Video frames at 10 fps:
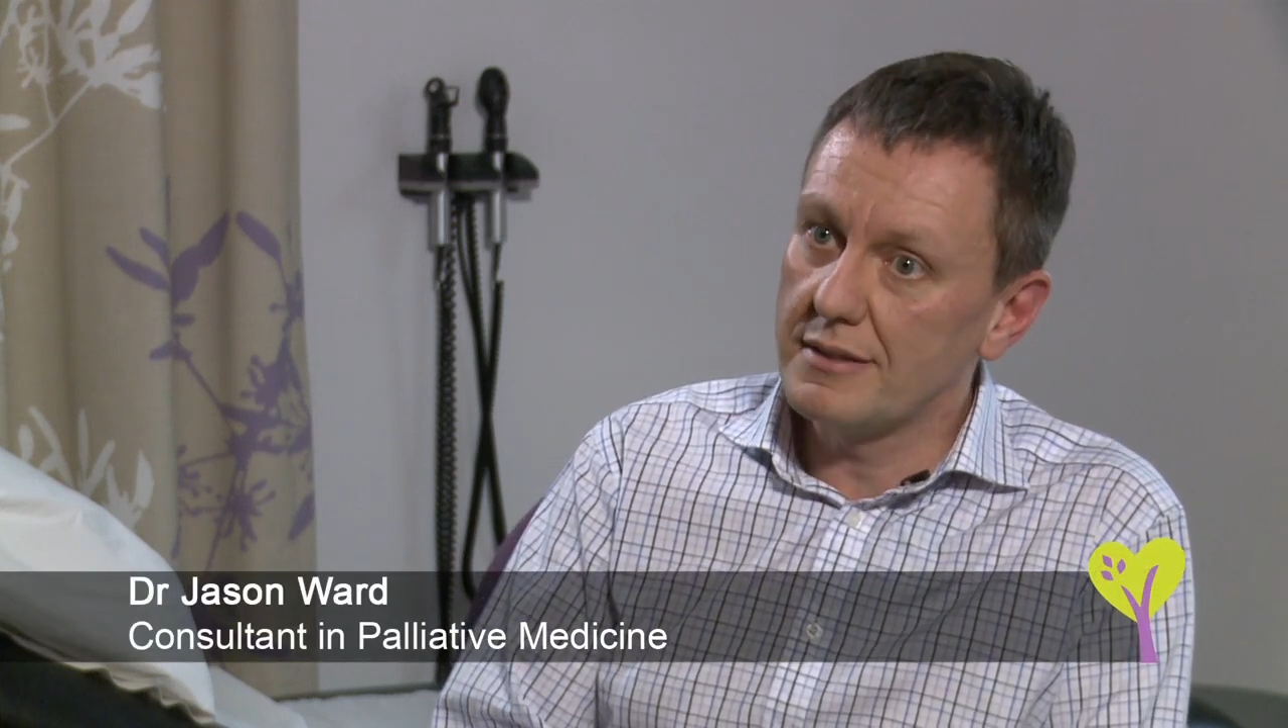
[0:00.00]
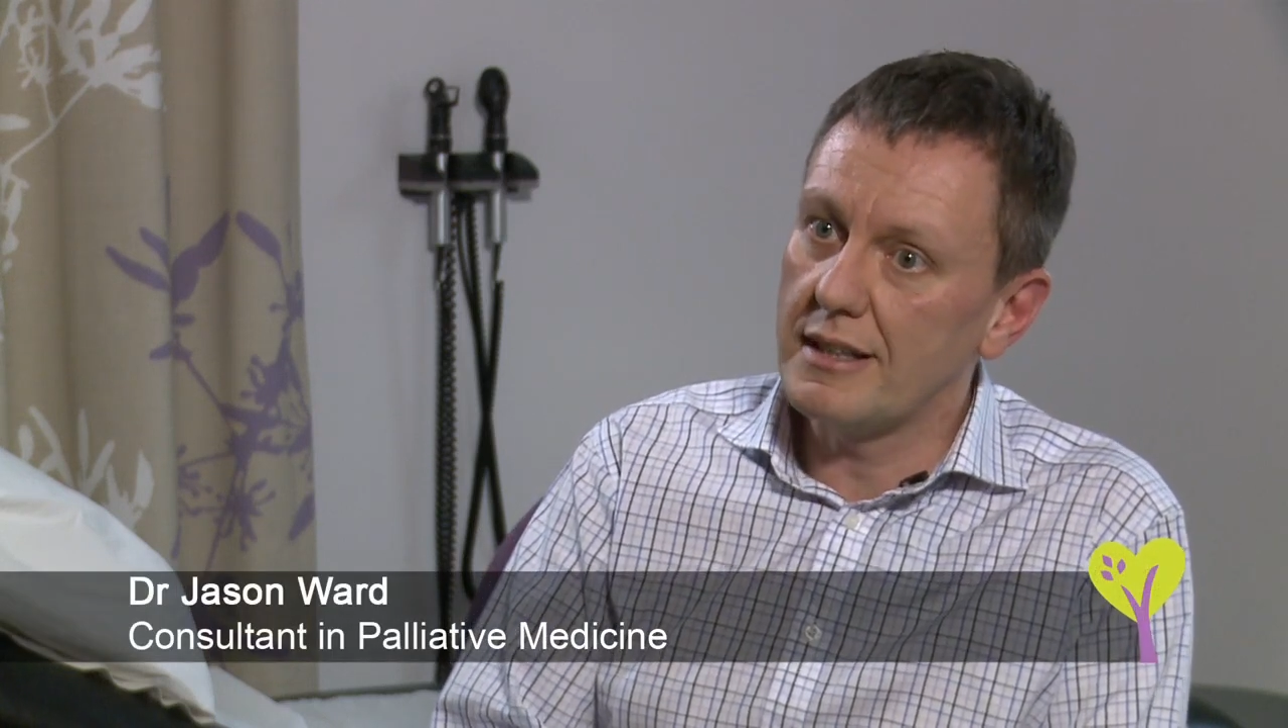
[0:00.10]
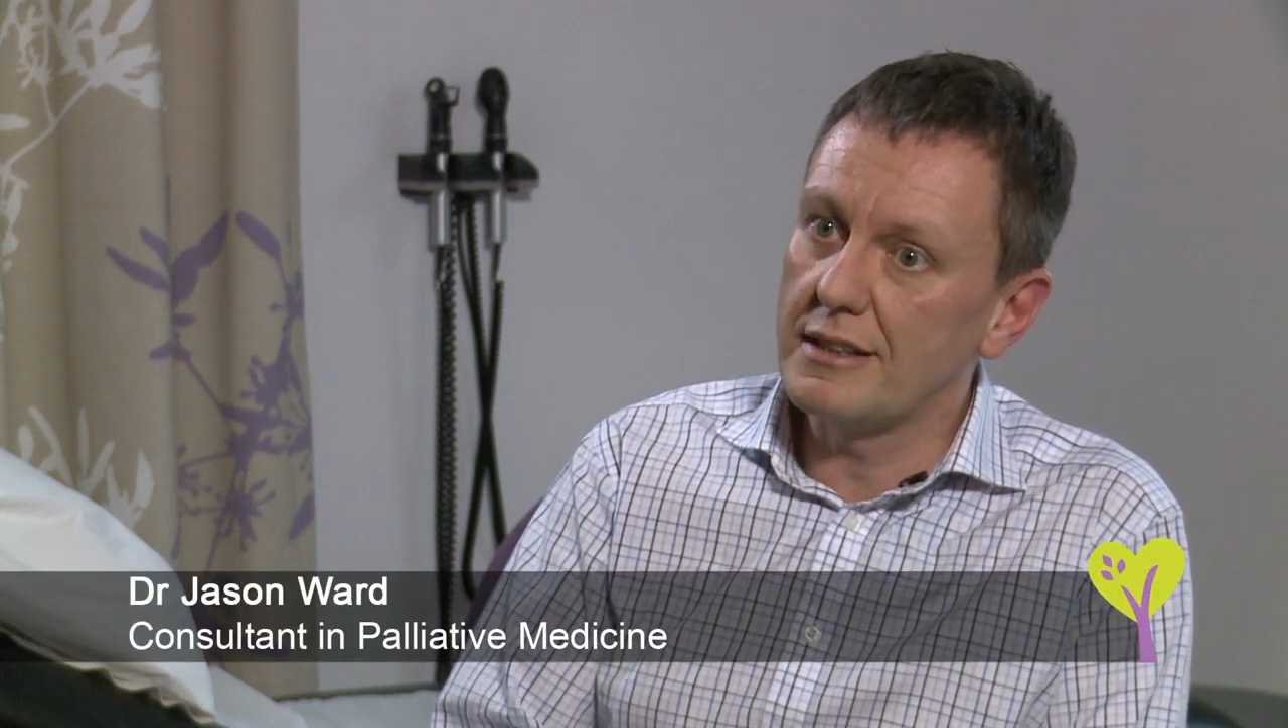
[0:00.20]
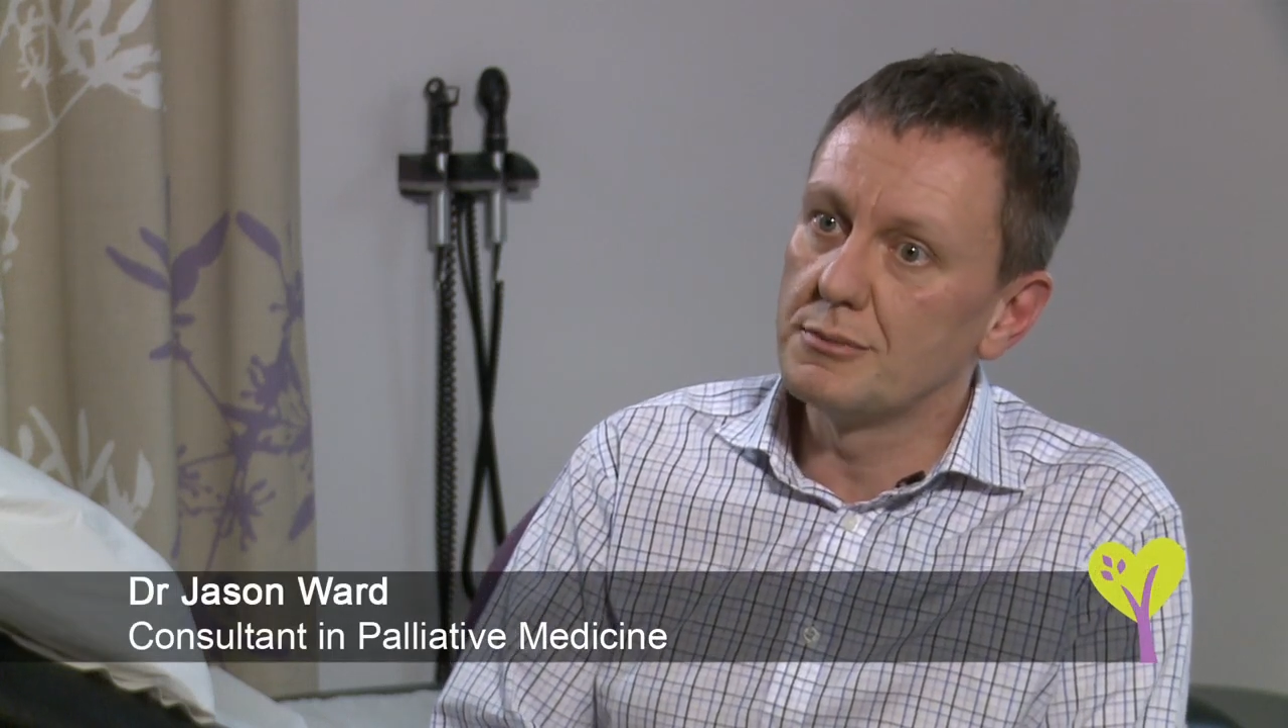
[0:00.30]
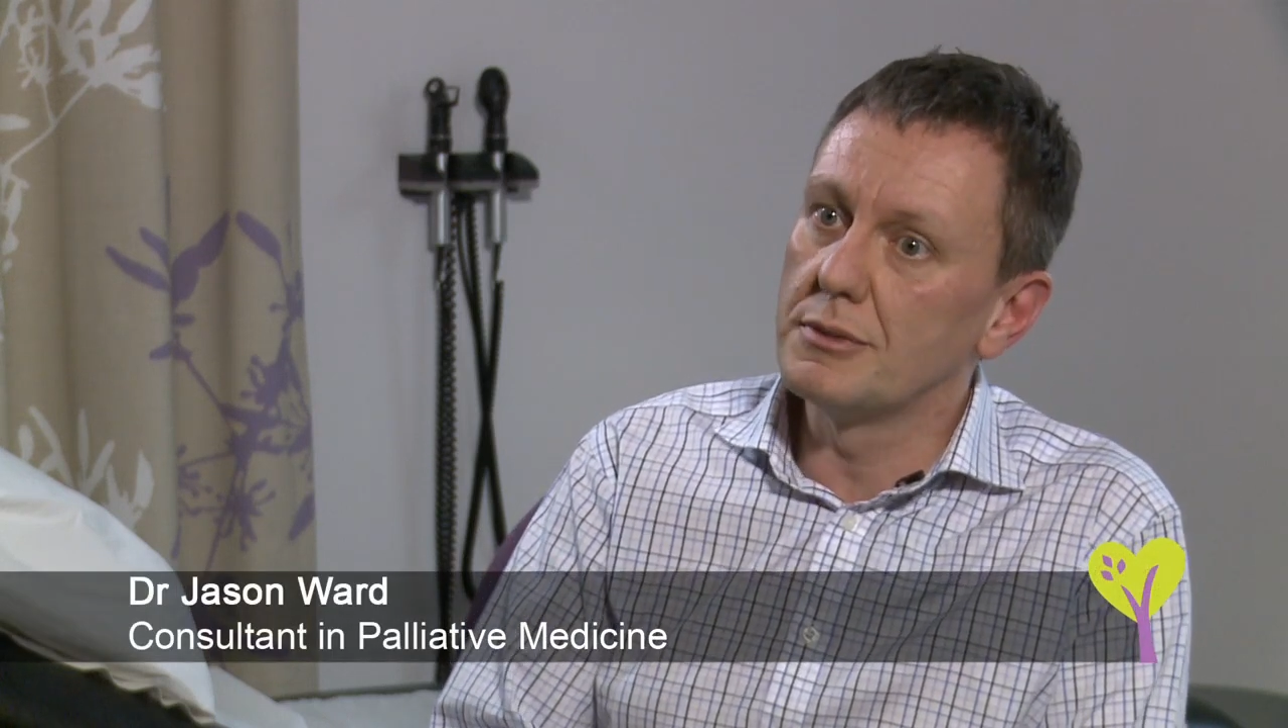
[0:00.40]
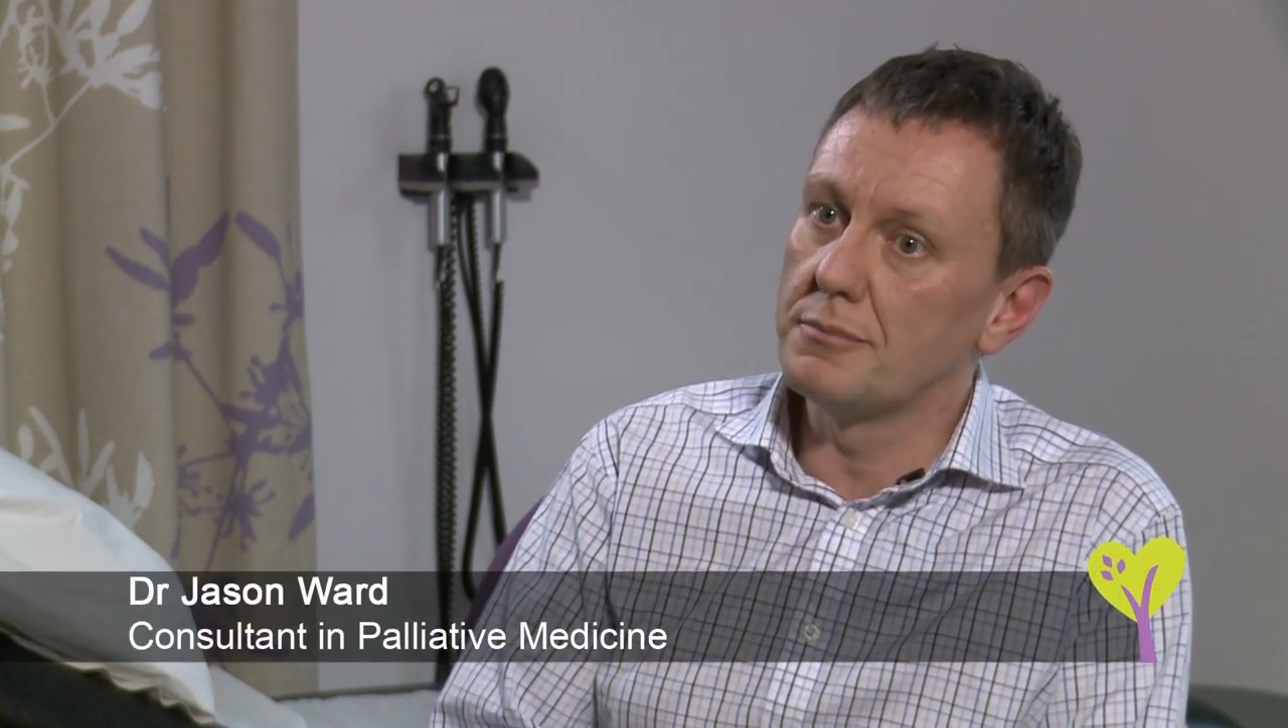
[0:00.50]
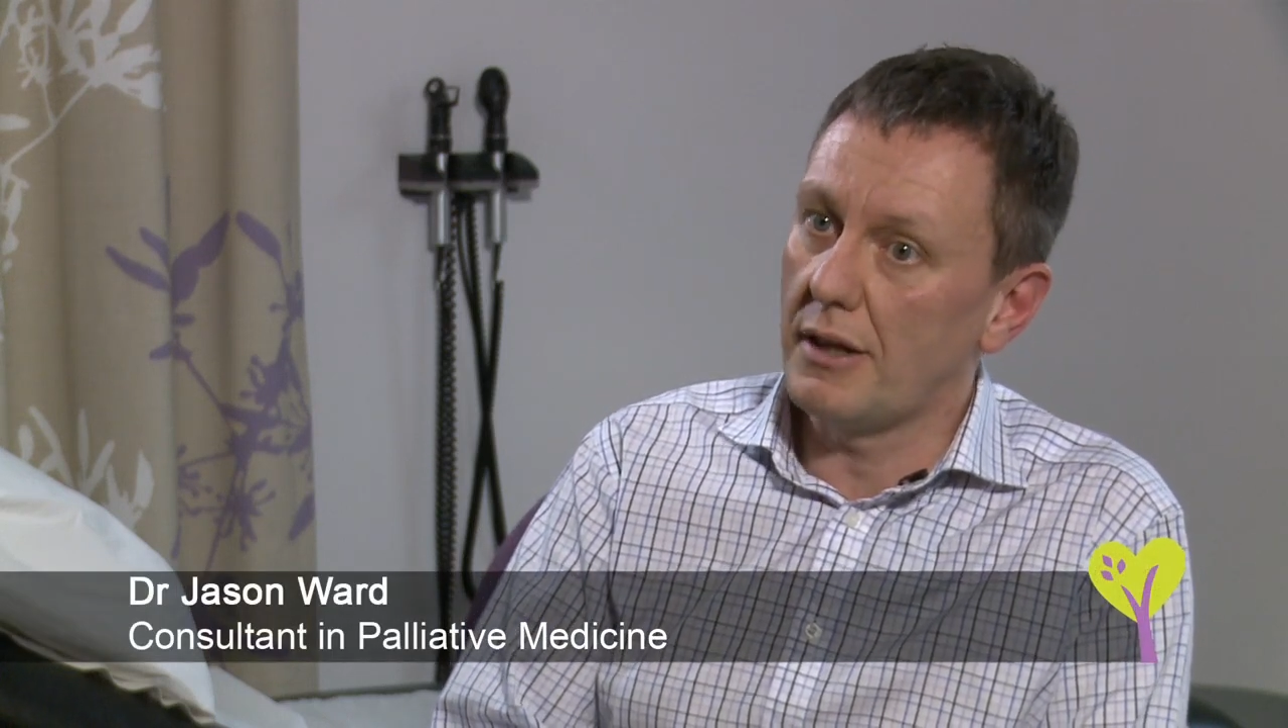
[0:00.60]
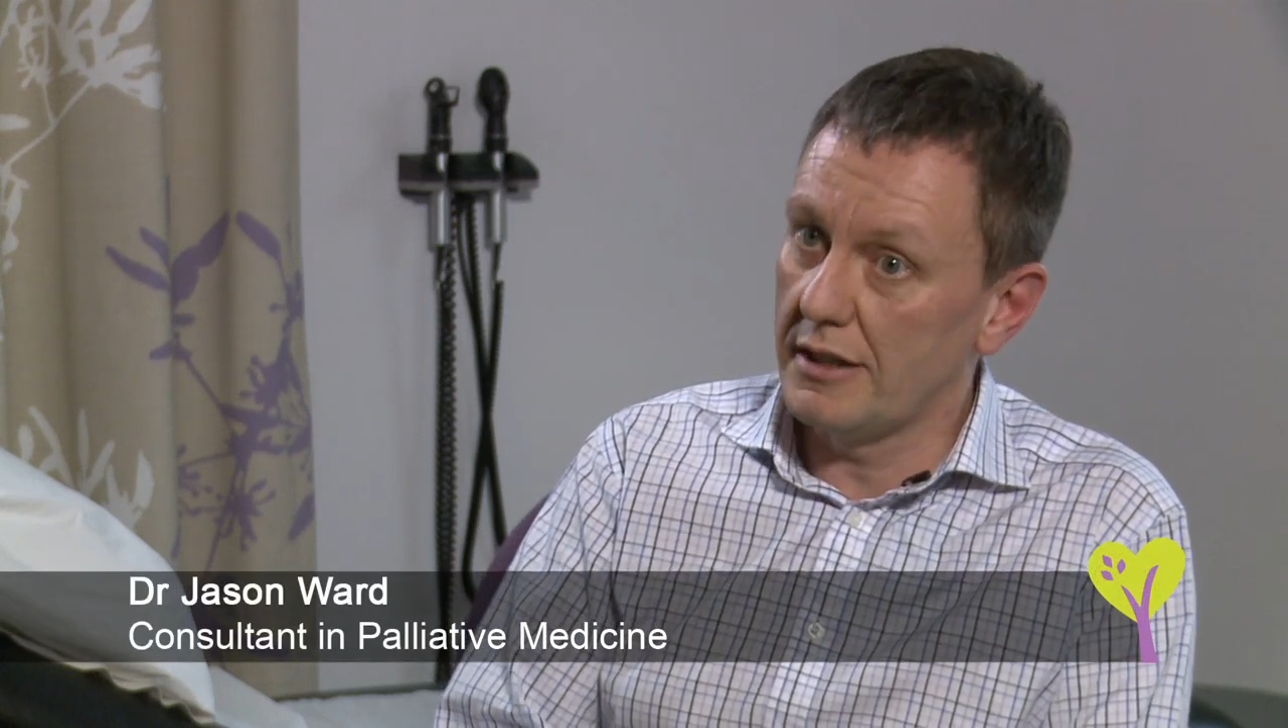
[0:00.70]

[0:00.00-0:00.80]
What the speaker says: assessment